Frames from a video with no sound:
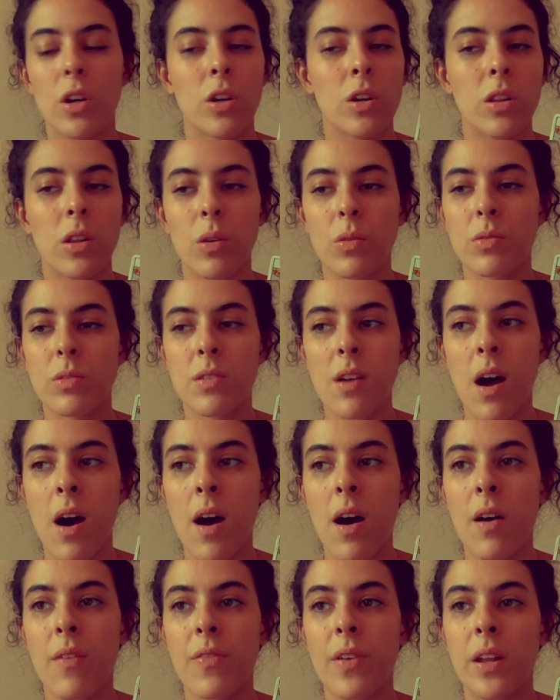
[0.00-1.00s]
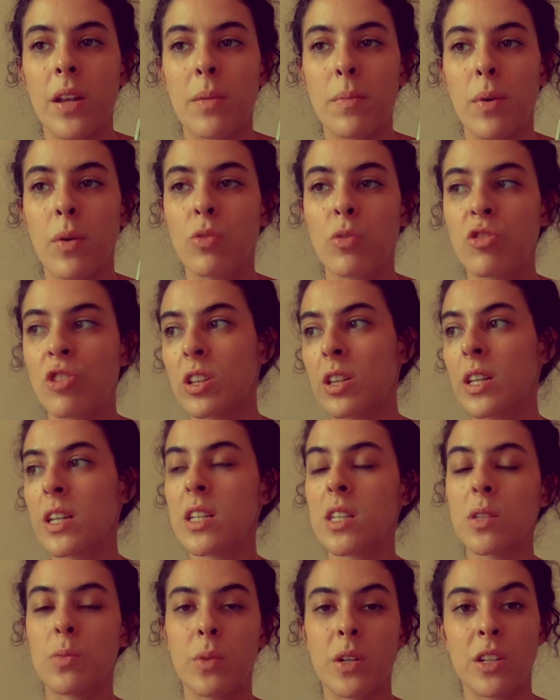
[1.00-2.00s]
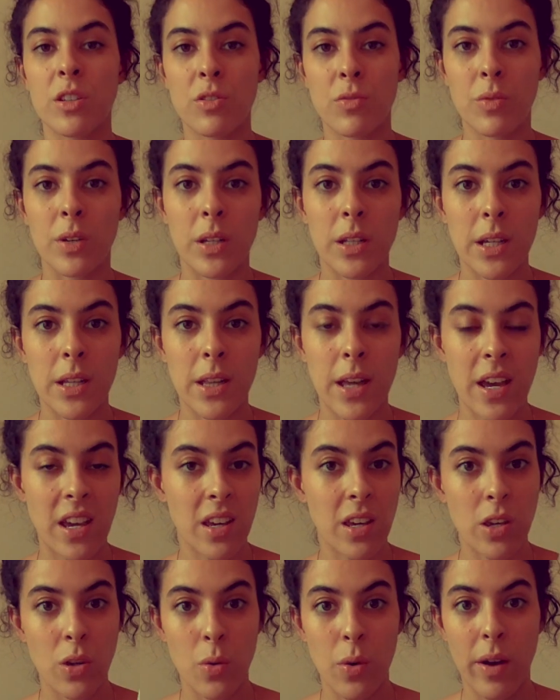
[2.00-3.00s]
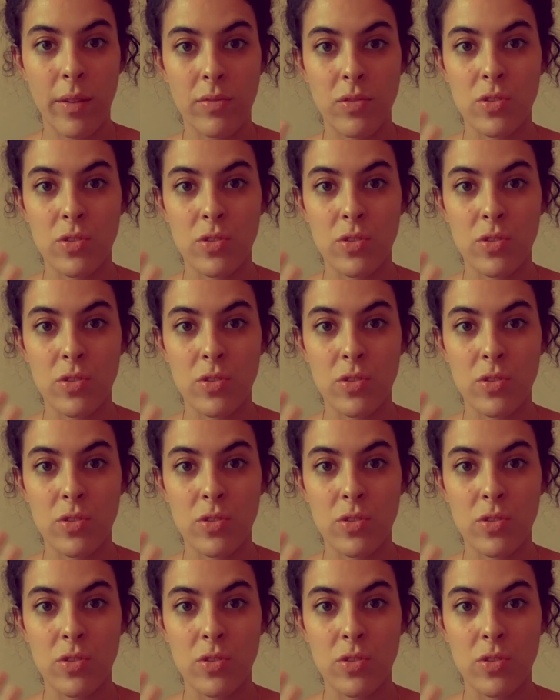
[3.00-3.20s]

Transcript: closed off and emotionless when it's really like you have